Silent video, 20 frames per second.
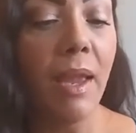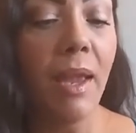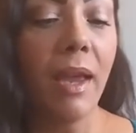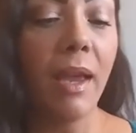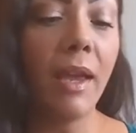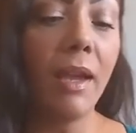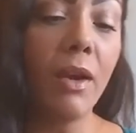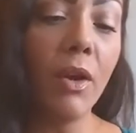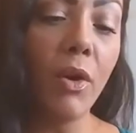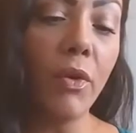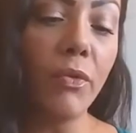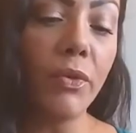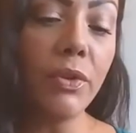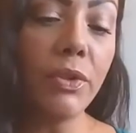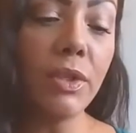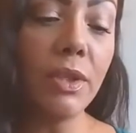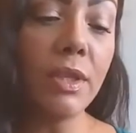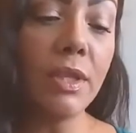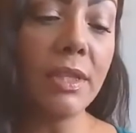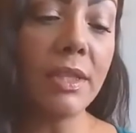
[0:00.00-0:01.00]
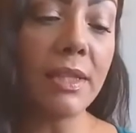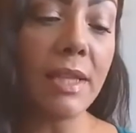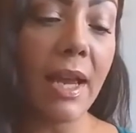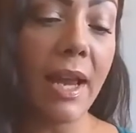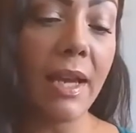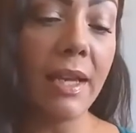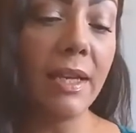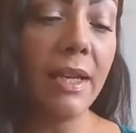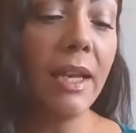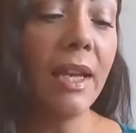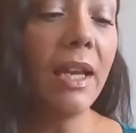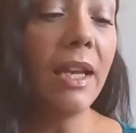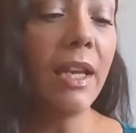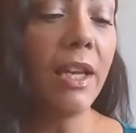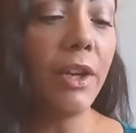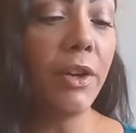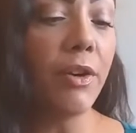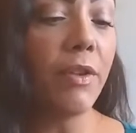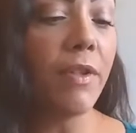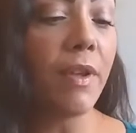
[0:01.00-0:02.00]
Head over to the site,
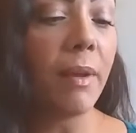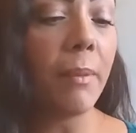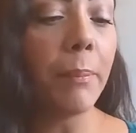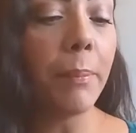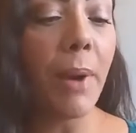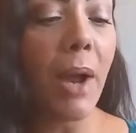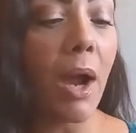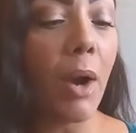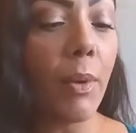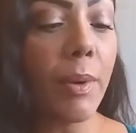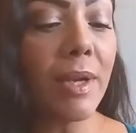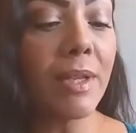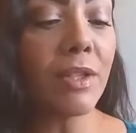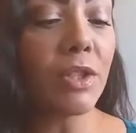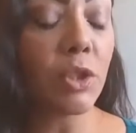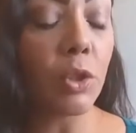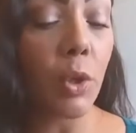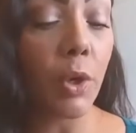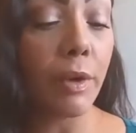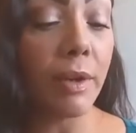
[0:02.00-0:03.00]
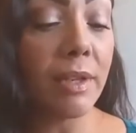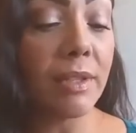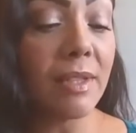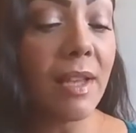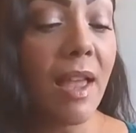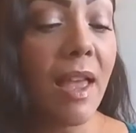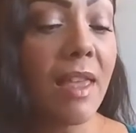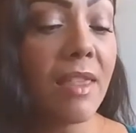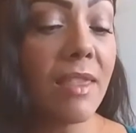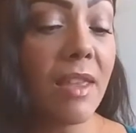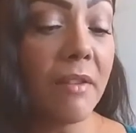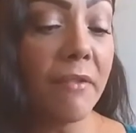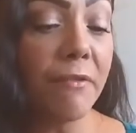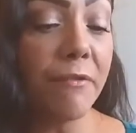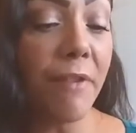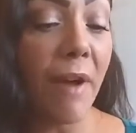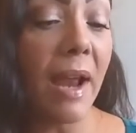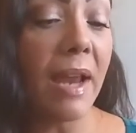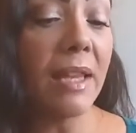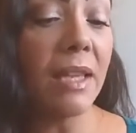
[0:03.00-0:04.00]
hear their empowering stories, then
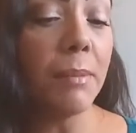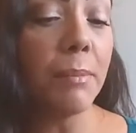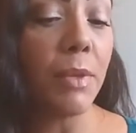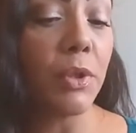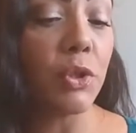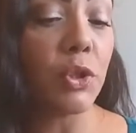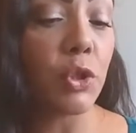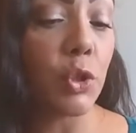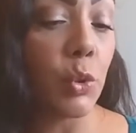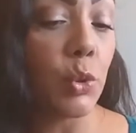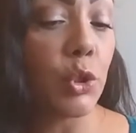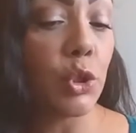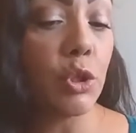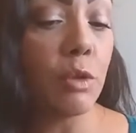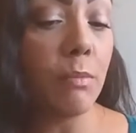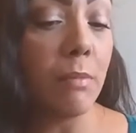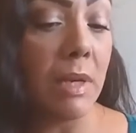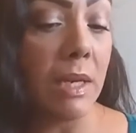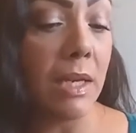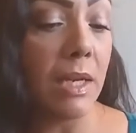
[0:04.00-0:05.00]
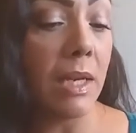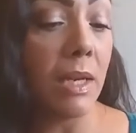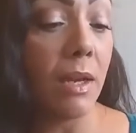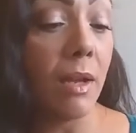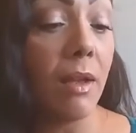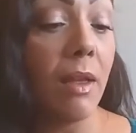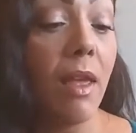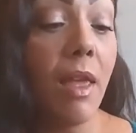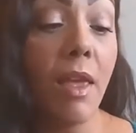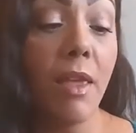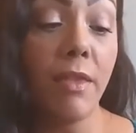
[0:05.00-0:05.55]
find them on social media.